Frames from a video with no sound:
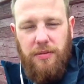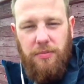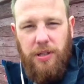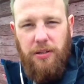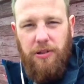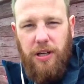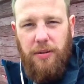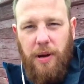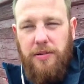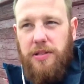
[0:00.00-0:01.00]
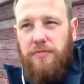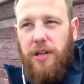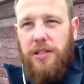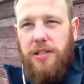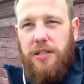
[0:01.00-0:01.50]
pretty rugged mountain
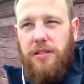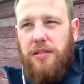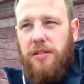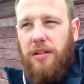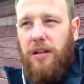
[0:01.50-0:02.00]
ranges.